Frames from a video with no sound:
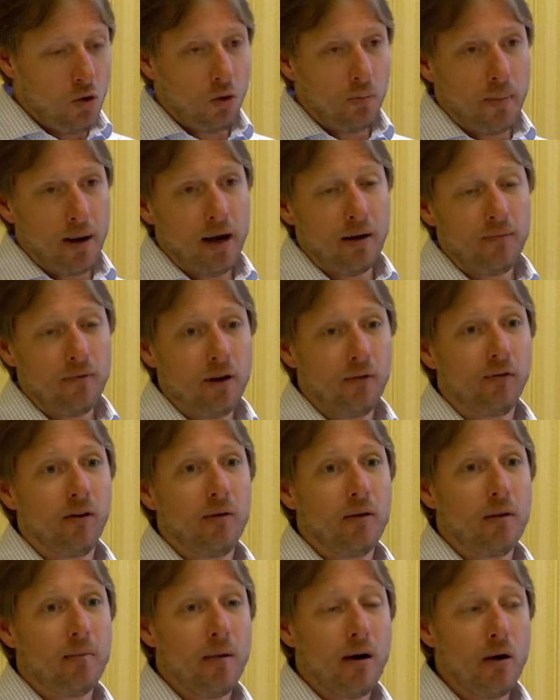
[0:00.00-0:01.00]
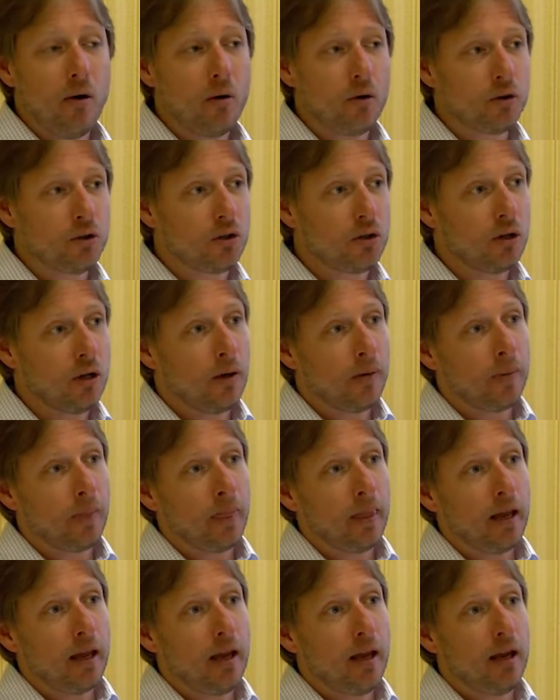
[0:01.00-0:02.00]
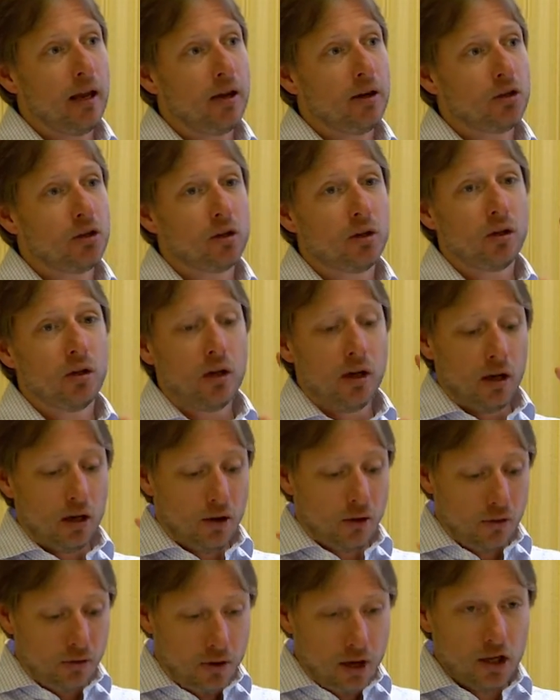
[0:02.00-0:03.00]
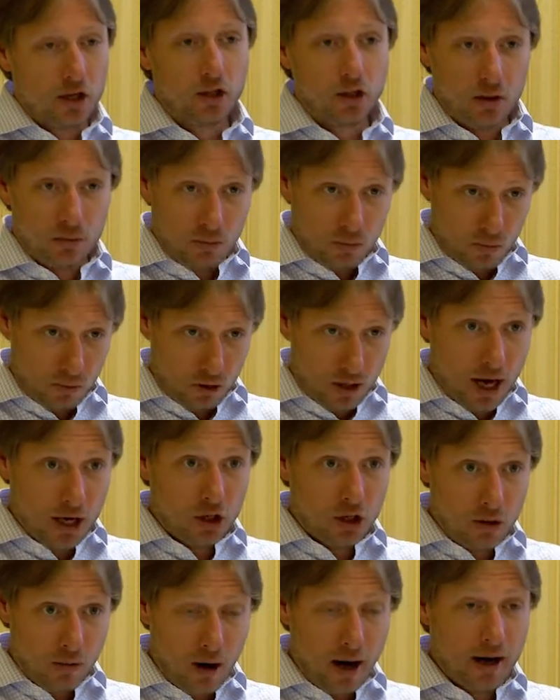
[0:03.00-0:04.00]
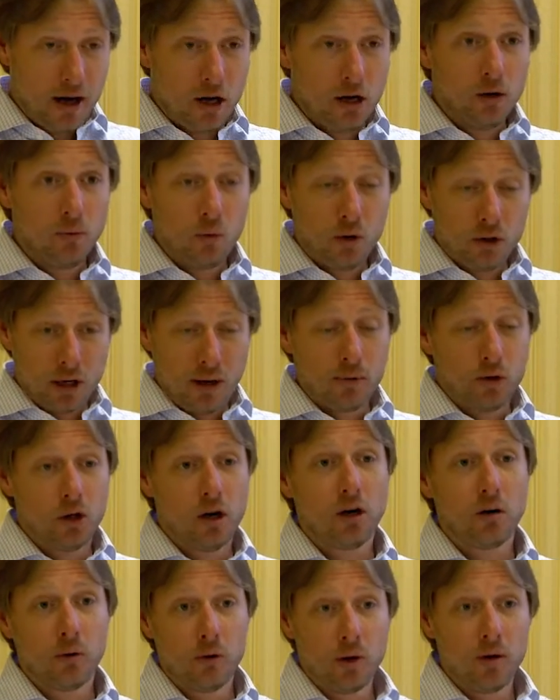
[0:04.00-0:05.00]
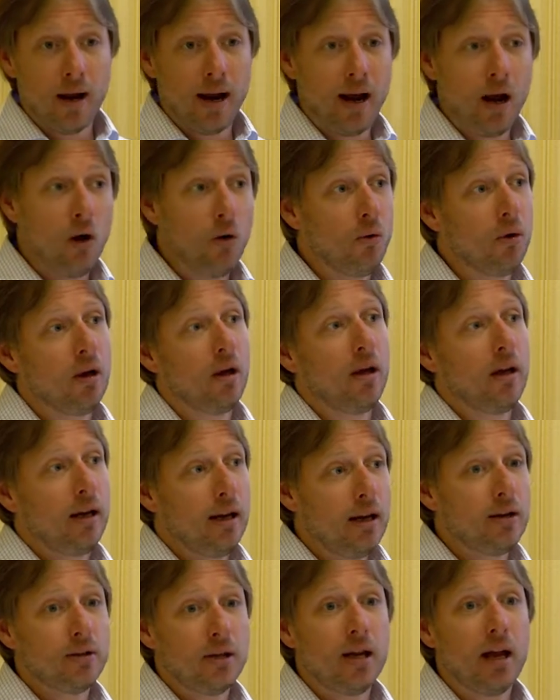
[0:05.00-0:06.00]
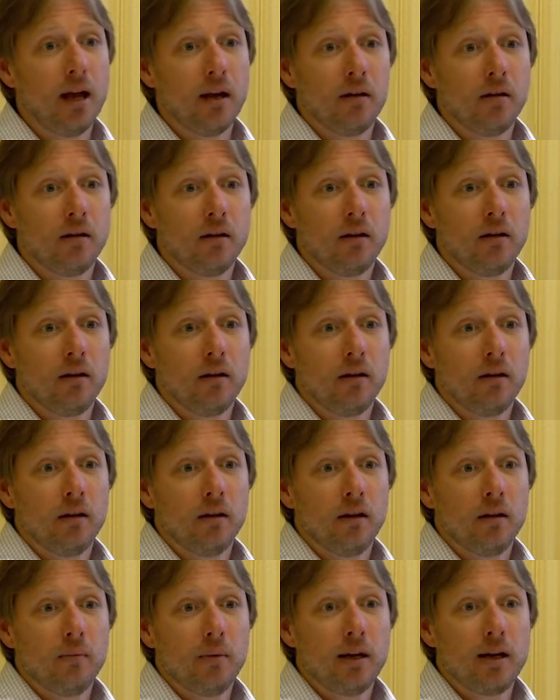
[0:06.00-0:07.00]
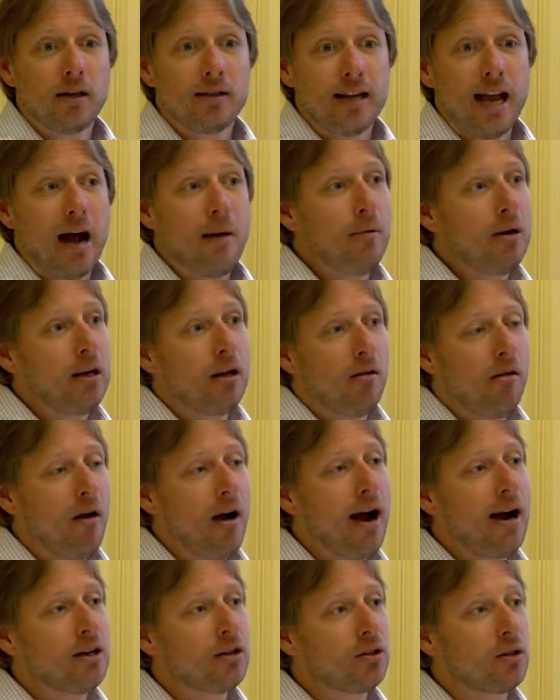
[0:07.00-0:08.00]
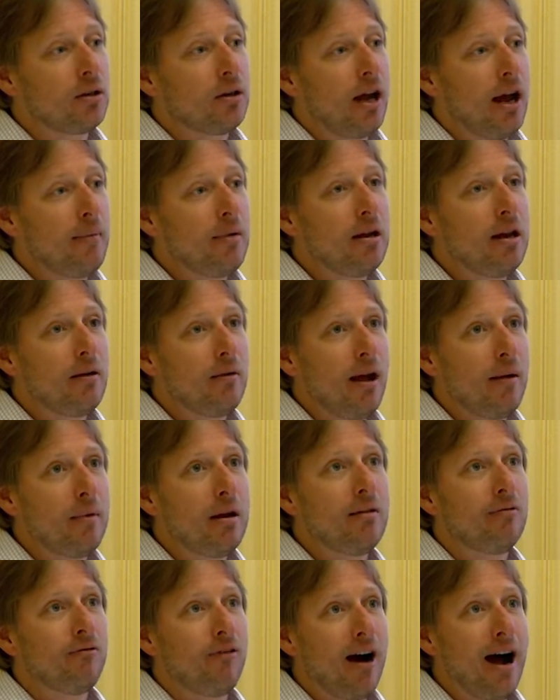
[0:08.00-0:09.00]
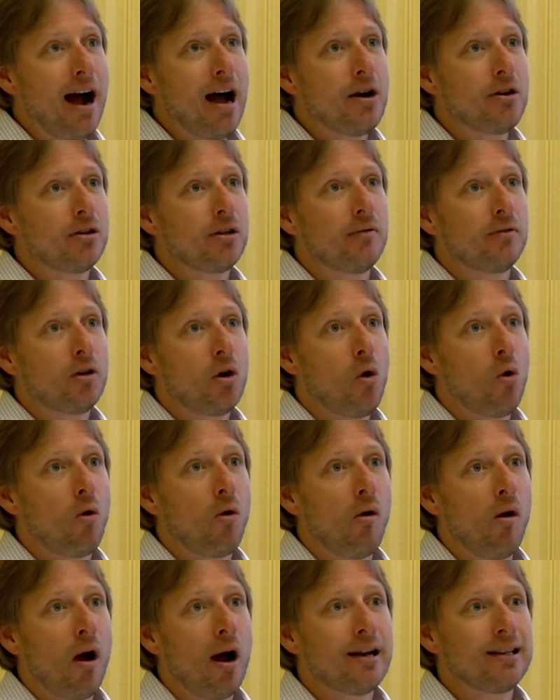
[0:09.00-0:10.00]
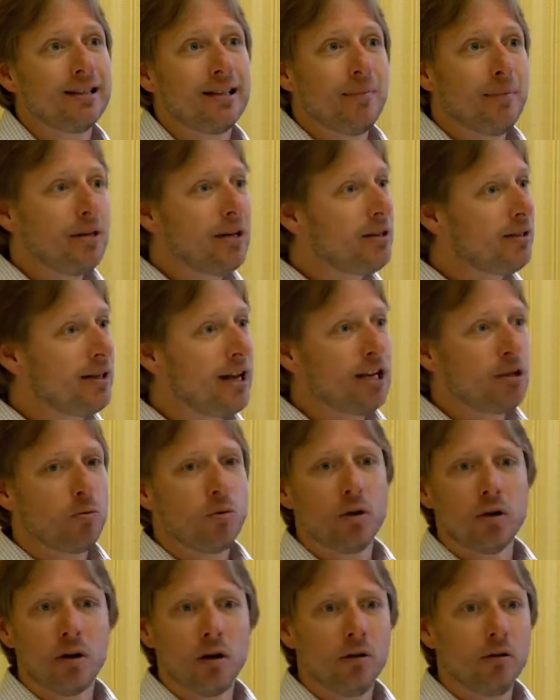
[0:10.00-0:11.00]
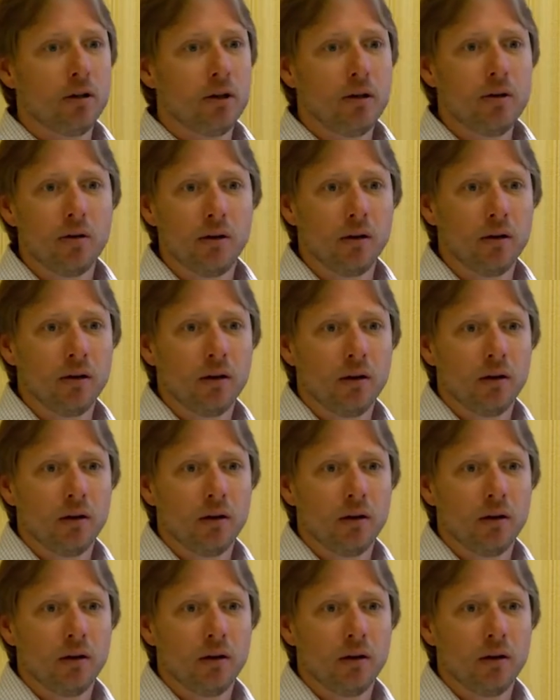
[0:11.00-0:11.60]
will benefit from the most is this section right here, which I'm sharing with you now, is it. Because how many clients, how many advisors have told clients, let me just test what you're currently doing.